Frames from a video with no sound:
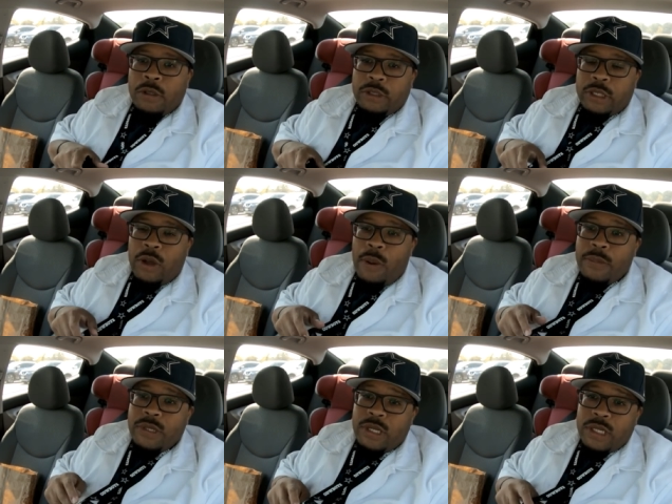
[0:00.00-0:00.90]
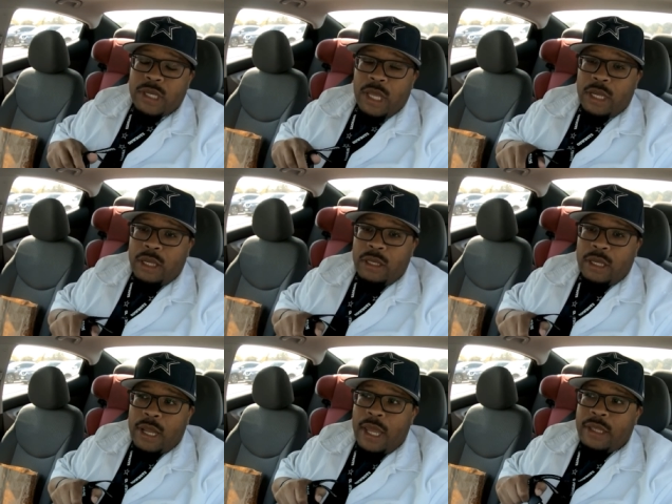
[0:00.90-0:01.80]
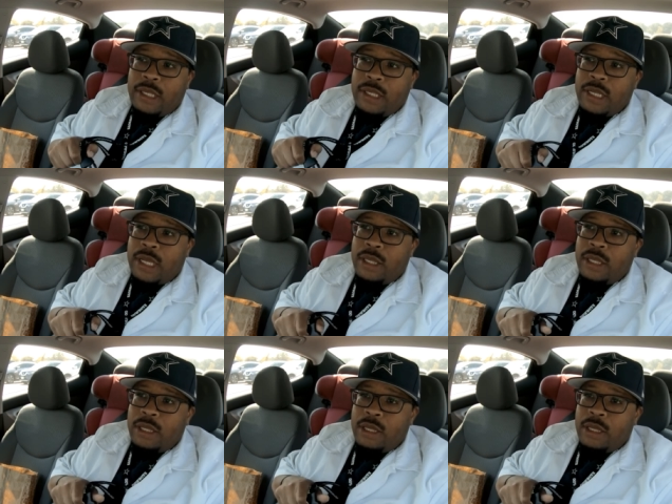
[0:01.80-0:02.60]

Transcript: So I'm gonna just say the 9th and the 10th.